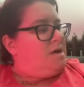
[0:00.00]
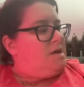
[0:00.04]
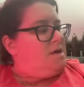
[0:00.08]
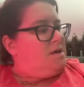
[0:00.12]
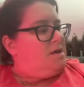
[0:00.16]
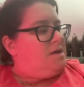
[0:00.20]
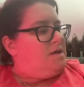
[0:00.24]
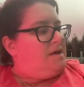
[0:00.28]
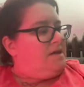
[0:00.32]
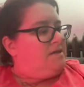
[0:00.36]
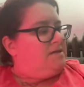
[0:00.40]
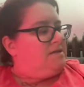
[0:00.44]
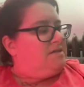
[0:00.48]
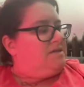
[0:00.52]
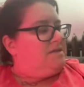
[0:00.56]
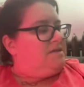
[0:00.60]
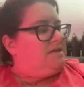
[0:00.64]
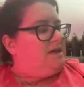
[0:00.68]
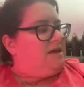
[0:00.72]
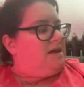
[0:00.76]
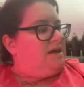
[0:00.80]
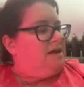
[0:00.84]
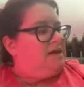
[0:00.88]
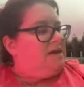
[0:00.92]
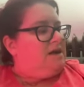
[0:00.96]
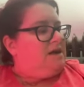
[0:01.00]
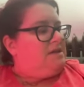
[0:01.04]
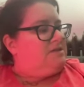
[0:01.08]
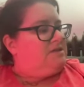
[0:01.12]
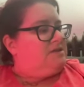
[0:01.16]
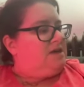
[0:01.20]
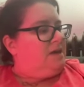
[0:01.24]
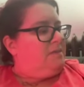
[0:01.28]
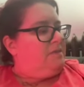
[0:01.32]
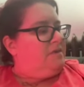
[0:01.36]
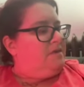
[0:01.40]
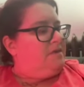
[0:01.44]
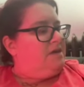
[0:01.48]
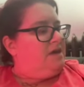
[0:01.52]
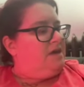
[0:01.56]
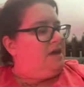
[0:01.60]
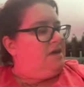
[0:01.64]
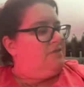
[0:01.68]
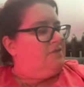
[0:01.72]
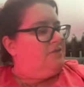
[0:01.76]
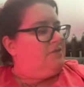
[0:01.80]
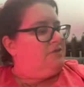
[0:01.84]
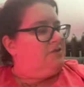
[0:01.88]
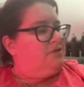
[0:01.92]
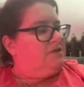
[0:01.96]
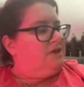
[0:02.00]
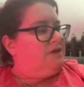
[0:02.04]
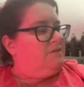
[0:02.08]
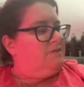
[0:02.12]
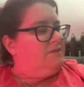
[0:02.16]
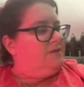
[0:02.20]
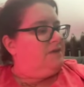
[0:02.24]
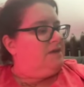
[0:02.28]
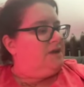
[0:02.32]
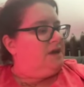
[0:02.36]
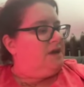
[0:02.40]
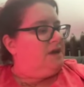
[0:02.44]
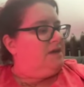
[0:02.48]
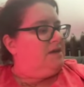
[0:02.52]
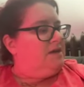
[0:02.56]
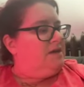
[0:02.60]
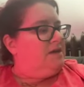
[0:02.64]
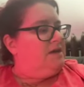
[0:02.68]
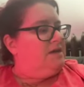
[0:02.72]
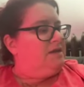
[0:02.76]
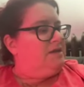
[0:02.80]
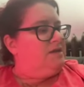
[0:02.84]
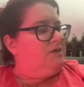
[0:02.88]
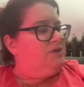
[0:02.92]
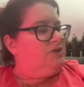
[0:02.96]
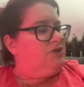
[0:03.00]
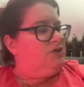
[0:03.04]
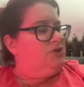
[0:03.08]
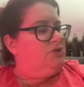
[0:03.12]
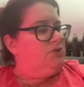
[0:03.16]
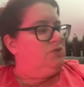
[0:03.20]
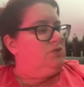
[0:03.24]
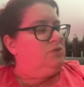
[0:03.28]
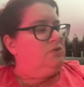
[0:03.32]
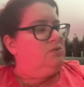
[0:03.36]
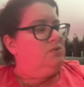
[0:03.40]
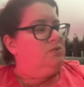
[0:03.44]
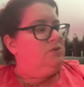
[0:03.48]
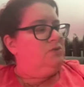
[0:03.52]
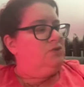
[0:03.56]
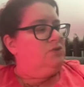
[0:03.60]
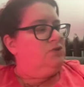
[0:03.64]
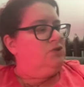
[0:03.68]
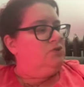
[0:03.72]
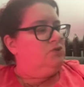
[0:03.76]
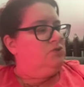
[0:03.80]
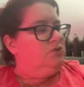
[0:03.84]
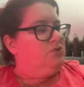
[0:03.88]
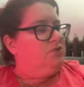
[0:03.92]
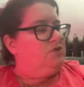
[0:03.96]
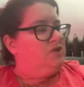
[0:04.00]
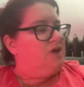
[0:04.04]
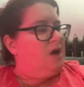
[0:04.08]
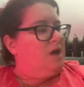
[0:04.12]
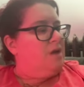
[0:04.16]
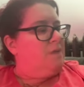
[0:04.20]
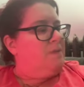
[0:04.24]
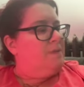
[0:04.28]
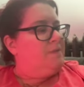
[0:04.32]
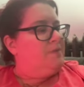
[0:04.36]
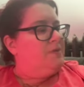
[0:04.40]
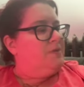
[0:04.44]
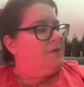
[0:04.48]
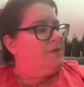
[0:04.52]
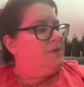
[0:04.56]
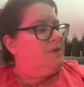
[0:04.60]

Let's see. Now, some of the other stuff that I needed to use up,